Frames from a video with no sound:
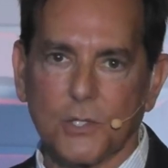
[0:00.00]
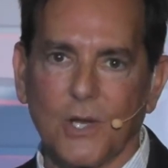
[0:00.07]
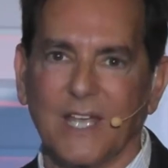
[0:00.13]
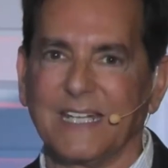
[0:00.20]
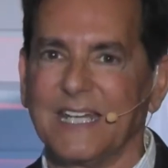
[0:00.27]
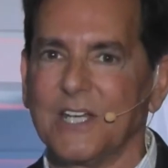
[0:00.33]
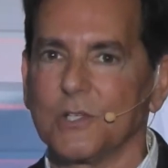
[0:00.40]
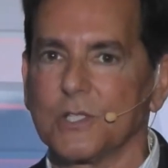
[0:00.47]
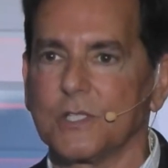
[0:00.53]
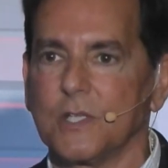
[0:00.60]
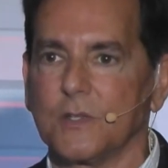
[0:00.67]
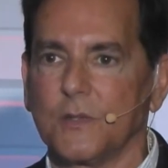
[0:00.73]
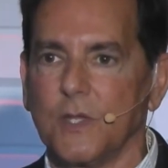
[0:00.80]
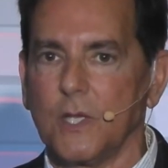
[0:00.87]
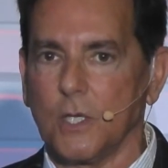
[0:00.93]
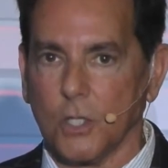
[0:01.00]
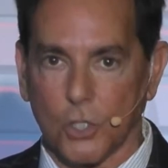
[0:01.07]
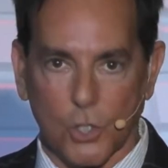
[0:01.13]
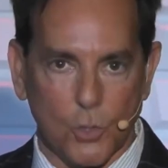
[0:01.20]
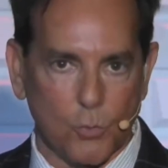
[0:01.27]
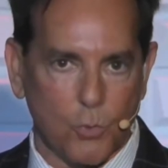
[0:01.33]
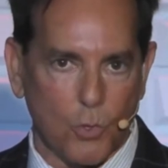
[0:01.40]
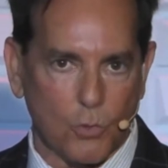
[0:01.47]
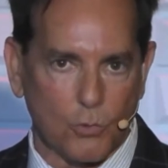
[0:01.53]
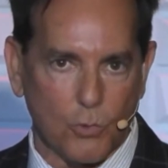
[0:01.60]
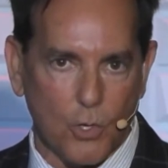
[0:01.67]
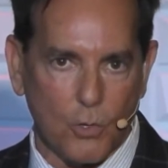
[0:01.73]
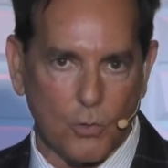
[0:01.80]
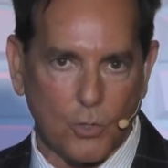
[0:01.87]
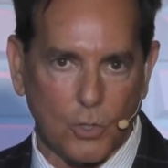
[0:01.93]
and here's the thing, you will
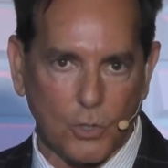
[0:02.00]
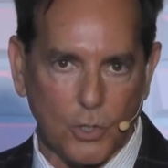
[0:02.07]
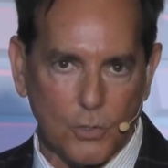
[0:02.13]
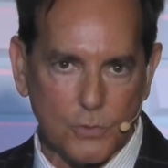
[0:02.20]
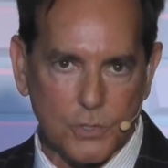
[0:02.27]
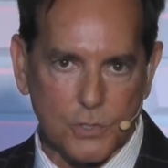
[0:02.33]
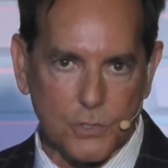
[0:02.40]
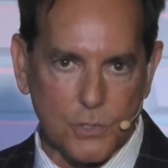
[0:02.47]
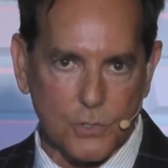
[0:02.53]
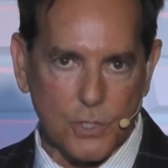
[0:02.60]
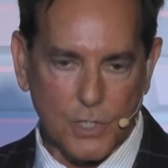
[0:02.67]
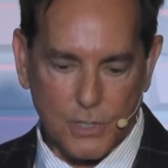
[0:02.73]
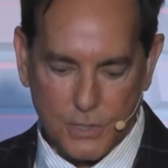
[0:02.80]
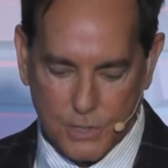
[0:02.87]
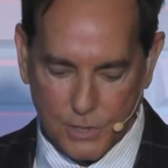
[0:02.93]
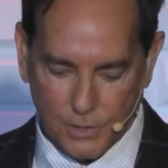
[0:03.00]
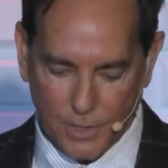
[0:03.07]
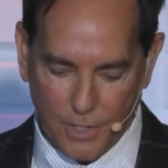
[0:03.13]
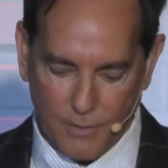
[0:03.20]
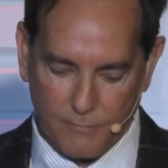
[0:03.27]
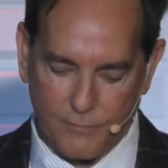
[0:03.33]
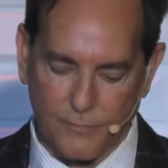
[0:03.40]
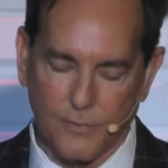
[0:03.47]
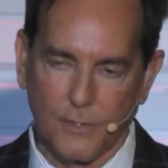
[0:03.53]
grow closer to love.